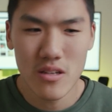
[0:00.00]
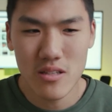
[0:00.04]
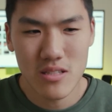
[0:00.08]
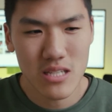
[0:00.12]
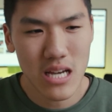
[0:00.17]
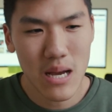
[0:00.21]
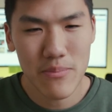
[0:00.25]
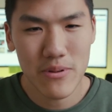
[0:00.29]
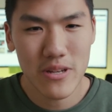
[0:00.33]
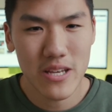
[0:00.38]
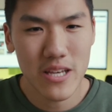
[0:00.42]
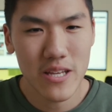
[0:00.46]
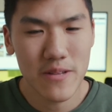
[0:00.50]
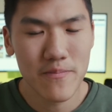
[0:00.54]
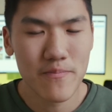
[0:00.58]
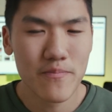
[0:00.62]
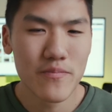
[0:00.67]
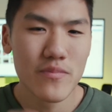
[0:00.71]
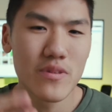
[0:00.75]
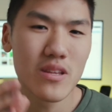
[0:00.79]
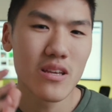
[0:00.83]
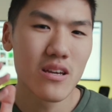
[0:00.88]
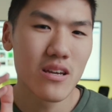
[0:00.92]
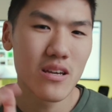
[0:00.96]
Type it in
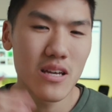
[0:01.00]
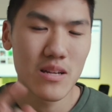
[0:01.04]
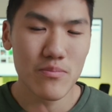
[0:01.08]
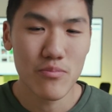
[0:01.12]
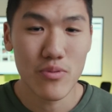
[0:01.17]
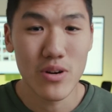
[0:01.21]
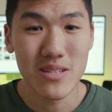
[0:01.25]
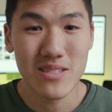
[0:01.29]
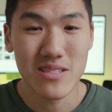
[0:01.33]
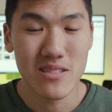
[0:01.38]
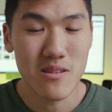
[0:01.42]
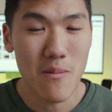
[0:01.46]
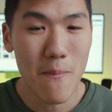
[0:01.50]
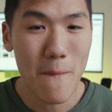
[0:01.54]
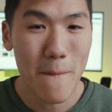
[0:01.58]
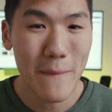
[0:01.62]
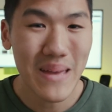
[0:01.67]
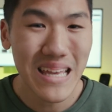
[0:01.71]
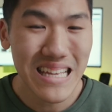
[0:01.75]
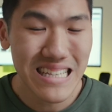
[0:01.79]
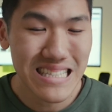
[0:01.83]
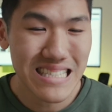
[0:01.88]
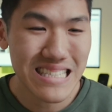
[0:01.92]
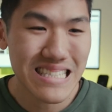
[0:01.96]
and press
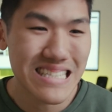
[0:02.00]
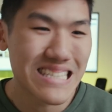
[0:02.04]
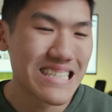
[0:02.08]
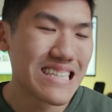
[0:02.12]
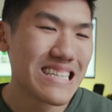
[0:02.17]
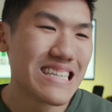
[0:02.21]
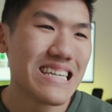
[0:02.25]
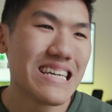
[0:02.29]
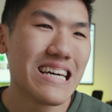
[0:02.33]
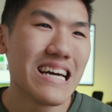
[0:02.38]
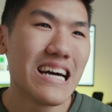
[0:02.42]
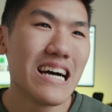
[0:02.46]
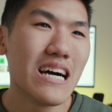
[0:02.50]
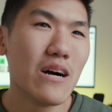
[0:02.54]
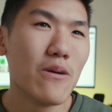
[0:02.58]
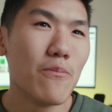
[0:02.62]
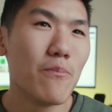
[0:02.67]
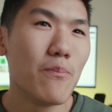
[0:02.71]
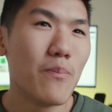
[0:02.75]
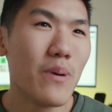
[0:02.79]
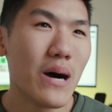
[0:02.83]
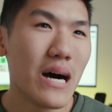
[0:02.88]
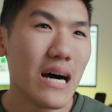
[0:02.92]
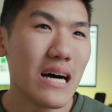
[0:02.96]
submit.
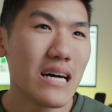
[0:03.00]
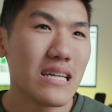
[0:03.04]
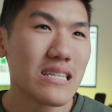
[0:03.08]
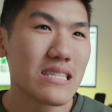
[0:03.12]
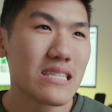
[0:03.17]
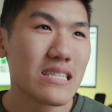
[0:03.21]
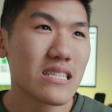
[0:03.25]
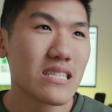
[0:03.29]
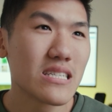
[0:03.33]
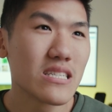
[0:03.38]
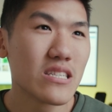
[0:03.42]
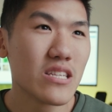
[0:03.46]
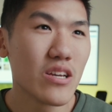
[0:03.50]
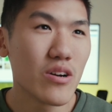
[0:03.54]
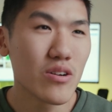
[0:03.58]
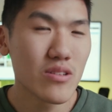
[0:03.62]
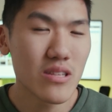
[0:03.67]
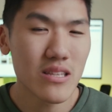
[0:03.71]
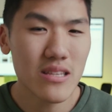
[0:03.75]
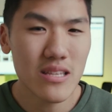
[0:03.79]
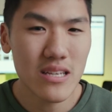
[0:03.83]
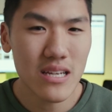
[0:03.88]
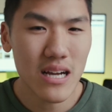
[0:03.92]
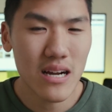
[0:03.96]
But the
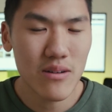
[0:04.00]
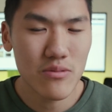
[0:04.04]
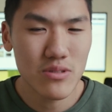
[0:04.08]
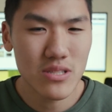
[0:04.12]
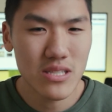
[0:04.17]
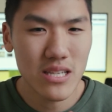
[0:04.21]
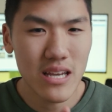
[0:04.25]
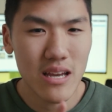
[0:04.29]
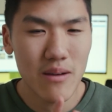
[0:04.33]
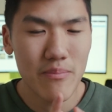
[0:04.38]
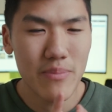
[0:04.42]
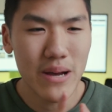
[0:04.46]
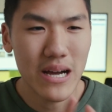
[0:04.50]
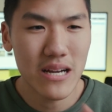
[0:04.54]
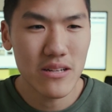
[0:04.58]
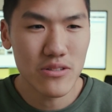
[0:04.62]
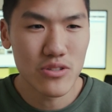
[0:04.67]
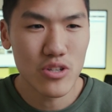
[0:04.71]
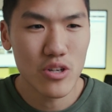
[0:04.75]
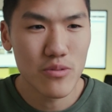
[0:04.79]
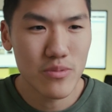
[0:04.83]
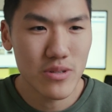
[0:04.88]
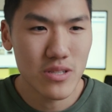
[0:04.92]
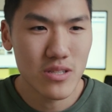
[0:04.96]
only thing I would say about
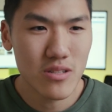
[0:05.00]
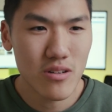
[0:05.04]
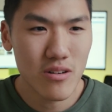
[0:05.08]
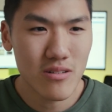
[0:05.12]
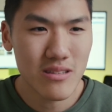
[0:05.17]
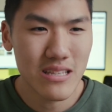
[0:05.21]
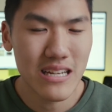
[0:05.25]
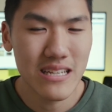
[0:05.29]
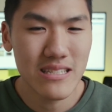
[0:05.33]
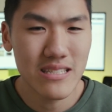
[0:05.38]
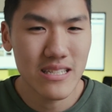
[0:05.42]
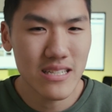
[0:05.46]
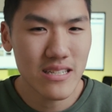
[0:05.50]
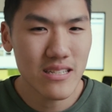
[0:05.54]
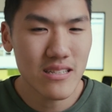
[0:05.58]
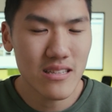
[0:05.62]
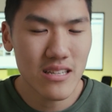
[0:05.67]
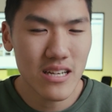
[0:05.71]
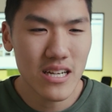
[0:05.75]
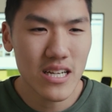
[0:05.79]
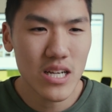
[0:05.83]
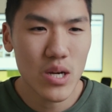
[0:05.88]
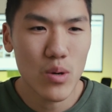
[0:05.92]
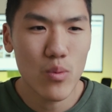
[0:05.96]
Adobe Stock that I didn't
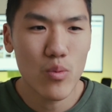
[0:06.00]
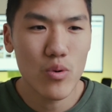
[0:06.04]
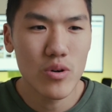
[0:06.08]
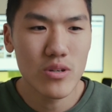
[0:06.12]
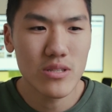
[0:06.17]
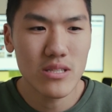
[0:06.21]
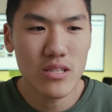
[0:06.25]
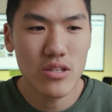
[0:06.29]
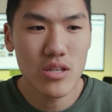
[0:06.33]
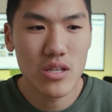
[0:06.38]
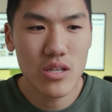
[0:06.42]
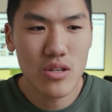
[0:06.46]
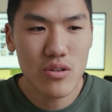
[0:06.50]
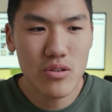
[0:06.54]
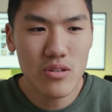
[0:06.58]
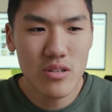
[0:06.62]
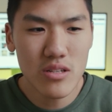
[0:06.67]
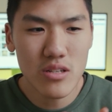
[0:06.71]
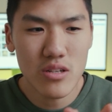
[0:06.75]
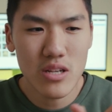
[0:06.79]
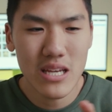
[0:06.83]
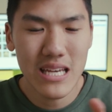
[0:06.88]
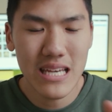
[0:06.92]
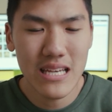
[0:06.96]
like was that you
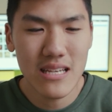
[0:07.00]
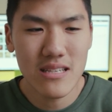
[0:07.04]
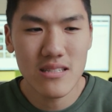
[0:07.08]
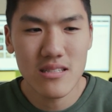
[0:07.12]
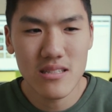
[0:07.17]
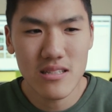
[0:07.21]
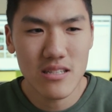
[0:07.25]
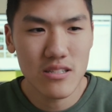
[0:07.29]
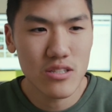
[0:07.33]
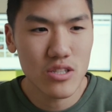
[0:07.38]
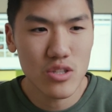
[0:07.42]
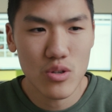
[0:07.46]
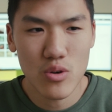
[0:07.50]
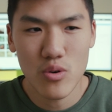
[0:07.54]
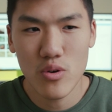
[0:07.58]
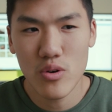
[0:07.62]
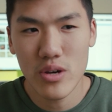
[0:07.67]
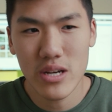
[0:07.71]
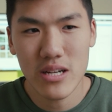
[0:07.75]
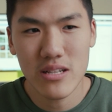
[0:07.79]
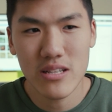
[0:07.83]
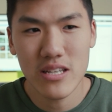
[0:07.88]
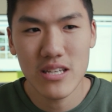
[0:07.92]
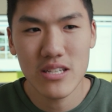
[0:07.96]
couldn't easily just
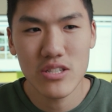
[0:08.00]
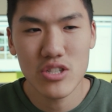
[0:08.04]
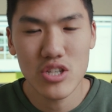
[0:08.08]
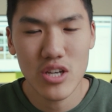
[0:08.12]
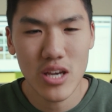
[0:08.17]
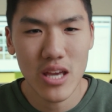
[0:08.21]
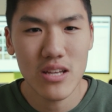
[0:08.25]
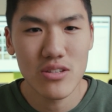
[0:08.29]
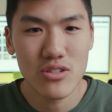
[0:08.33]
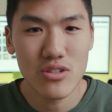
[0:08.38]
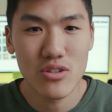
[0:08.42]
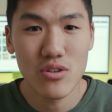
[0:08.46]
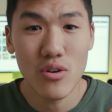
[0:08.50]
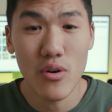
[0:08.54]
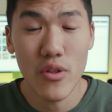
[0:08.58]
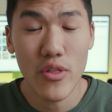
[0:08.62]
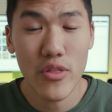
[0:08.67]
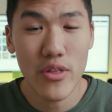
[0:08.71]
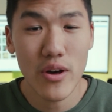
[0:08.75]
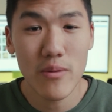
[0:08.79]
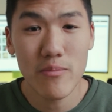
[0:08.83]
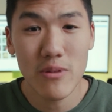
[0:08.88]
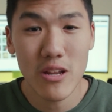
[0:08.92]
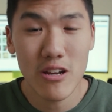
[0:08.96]
quickly change your
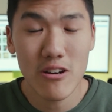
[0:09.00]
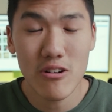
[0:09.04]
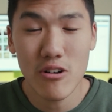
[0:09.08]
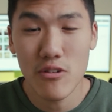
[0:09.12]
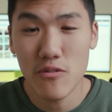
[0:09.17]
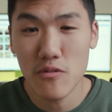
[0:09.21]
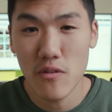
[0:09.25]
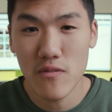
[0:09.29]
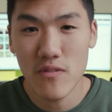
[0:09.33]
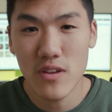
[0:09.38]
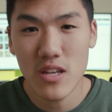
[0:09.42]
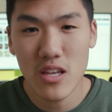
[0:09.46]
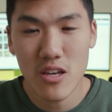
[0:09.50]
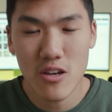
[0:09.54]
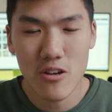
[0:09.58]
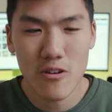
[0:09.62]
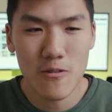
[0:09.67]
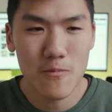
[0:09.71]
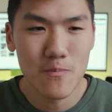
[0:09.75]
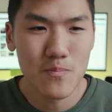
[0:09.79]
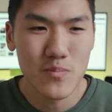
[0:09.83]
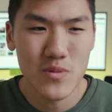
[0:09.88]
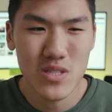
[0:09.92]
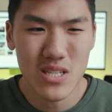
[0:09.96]
thumbnail of your
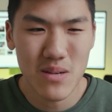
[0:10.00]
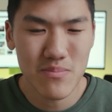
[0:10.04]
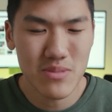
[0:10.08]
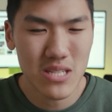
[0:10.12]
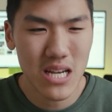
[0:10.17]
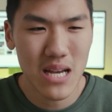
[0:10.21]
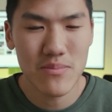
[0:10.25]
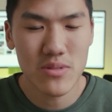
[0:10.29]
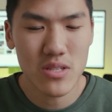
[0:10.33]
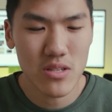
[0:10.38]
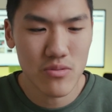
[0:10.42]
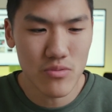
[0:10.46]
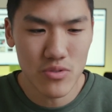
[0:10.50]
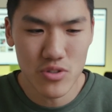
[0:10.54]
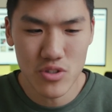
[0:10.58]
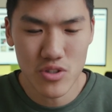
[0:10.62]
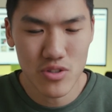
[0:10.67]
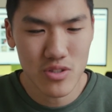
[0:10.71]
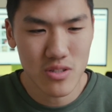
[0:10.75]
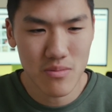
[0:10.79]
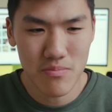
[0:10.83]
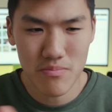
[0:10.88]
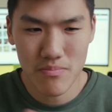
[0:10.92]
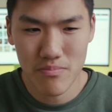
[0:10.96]
video. Sometimes it was
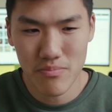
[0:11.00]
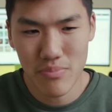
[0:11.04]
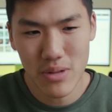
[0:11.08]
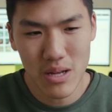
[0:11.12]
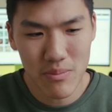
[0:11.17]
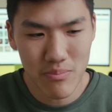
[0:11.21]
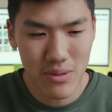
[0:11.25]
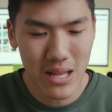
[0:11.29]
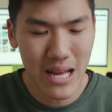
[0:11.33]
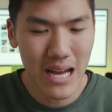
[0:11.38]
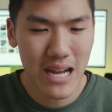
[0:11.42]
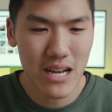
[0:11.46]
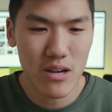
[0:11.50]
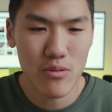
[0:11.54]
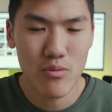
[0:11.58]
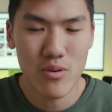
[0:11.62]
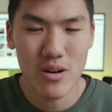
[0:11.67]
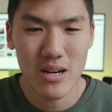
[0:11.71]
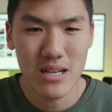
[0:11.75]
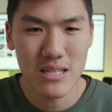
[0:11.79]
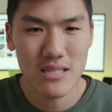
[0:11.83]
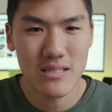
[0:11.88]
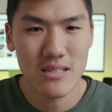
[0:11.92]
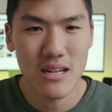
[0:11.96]
just a black
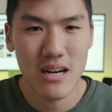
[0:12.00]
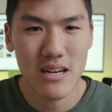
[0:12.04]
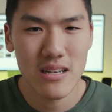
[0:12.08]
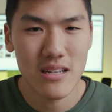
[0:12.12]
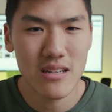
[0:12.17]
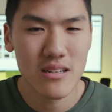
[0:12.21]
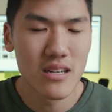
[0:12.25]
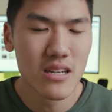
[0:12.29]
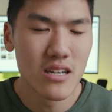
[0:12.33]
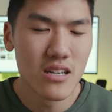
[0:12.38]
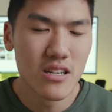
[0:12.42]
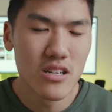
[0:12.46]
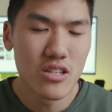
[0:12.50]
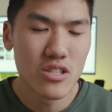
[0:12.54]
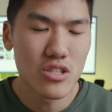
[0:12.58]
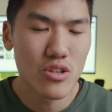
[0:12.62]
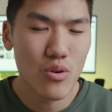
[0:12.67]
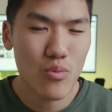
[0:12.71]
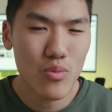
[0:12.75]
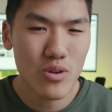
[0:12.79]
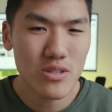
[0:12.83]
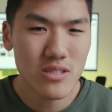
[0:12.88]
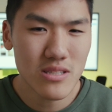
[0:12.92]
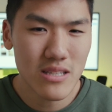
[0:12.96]
where I started,
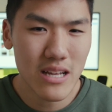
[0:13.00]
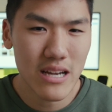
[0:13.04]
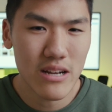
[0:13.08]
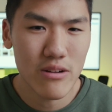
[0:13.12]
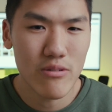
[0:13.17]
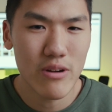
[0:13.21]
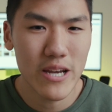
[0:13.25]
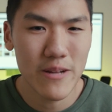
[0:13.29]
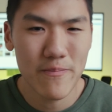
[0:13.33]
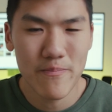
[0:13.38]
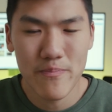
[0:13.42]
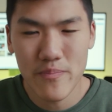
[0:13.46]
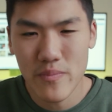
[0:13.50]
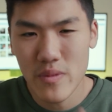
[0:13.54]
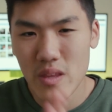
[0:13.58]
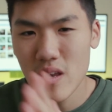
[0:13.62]
so it wasn't that great.